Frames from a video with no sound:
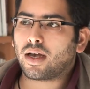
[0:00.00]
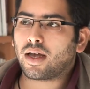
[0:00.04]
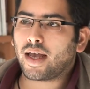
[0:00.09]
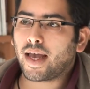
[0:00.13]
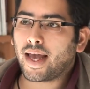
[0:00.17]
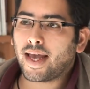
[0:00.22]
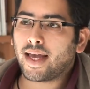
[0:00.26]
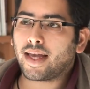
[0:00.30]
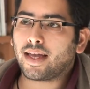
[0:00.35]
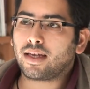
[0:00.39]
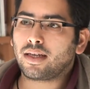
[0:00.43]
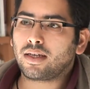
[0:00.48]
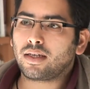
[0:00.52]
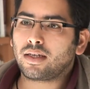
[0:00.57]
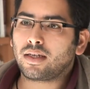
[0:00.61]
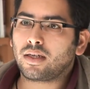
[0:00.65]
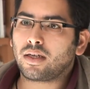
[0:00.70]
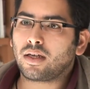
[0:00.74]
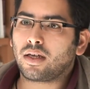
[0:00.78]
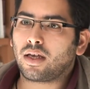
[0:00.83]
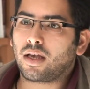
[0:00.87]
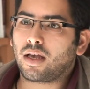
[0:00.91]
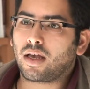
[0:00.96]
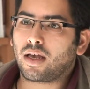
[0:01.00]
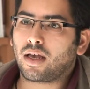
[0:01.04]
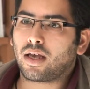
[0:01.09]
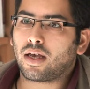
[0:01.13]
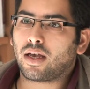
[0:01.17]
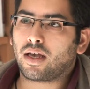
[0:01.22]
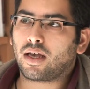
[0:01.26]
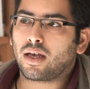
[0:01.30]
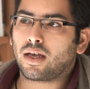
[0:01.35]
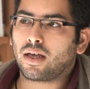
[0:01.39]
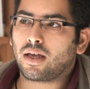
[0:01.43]
And
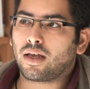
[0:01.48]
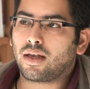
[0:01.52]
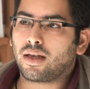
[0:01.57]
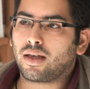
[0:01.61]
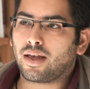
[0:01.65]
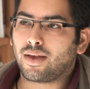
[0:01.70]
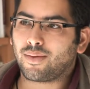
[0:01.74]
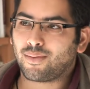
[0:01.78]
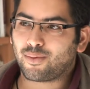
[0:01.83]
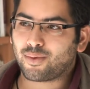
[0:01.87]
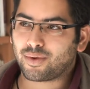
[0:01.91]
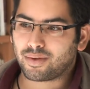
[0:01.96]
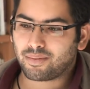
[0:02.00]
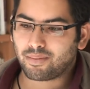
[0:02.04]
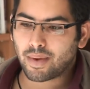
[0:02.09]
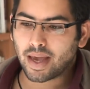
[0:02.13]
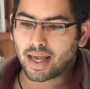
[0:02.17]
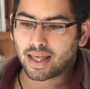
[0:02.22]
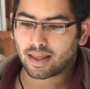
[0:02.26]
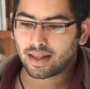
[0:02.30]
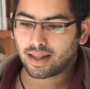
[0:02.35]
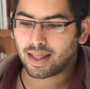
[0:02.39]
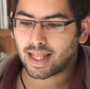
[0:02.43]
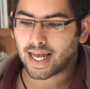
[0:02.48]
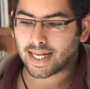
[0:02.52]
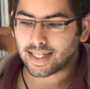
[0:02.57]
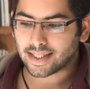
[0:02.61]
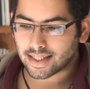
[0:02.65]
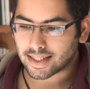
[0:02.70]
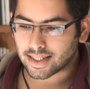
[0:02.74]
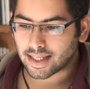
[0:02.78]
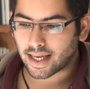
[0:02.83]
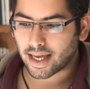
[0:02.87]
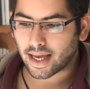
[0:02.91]
it would make the
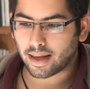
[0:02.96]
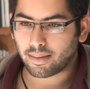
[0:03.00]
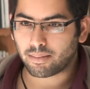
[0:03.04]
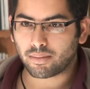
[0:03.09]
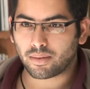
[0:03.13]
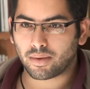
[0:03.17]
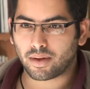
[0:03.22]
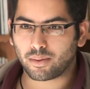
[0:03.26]
landscape,